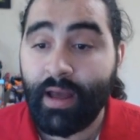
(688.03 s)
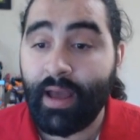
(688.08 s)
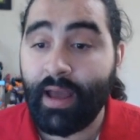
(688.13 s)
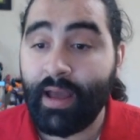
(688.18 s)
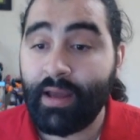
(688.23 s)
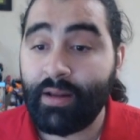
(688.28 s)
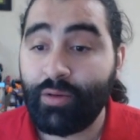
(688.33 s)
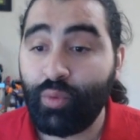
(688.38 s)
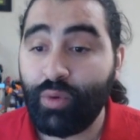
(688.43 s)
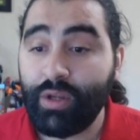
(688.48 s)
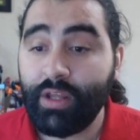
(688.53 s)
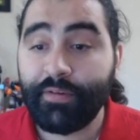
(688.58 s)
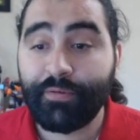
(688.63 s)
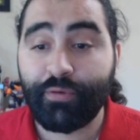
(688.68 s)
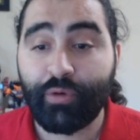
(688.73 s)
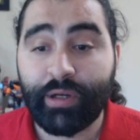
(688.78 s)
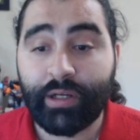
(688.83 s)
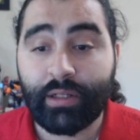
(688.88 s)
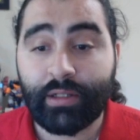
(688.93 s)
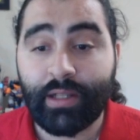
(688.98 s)
and
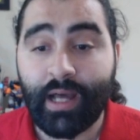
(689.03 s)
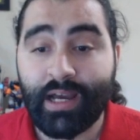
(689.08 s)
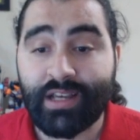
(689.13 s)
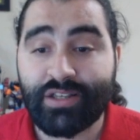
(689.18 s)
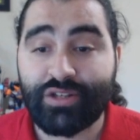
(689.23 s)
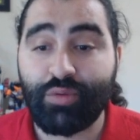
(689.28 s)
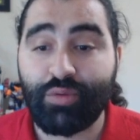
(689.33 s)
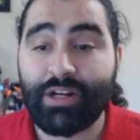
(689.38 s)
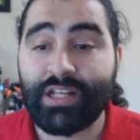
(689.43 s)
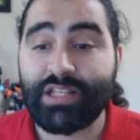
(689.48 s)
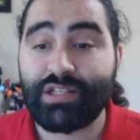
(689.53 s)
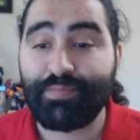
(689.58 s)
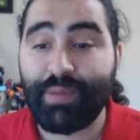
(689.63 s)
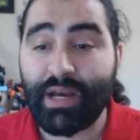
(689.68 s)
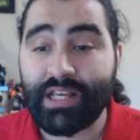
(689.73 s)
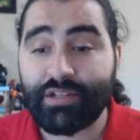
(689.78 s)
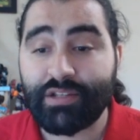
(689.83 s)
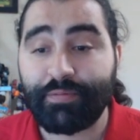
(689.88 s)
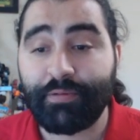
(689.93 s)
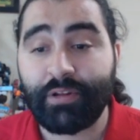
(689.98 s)
we've realized what is
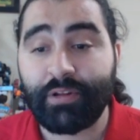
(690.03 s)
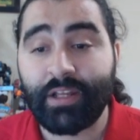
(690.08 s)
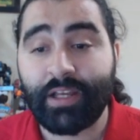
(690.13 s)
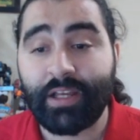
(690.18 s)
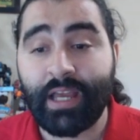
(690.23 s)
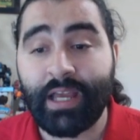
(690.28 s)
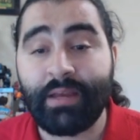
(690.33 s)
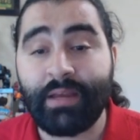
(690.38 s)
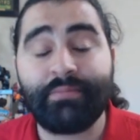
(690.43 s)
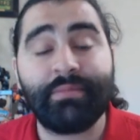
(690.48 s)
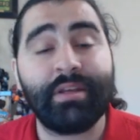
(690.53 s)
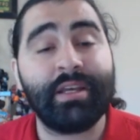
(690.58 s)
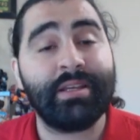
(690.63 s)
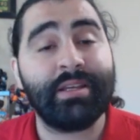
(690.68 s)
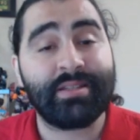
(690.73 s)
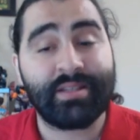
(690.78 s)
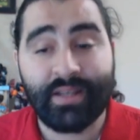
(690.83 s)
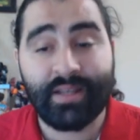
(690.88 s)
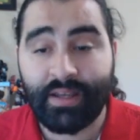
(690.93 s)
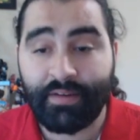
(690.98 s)
best for the game
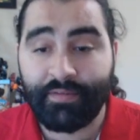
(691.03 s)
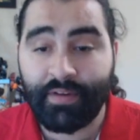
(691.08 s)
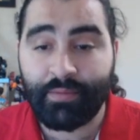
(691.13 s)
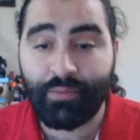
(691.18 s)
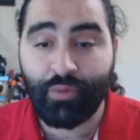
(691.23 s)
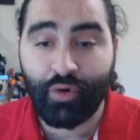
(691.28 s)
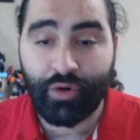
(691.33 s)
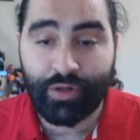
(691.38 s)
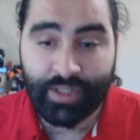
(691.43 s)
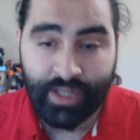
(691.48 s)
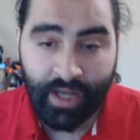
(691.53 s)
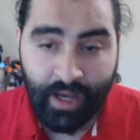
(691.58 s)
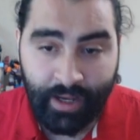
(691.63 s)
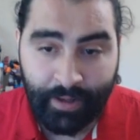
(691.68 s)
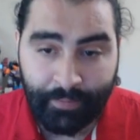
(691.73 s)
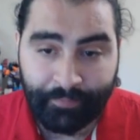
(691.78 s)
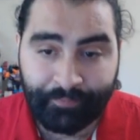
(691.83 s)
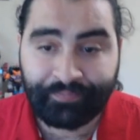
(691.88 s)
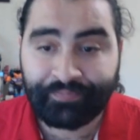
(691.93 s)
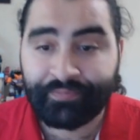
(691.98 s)
is to give it more
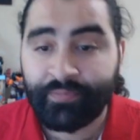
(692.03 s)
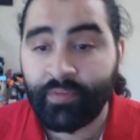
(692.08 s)
time.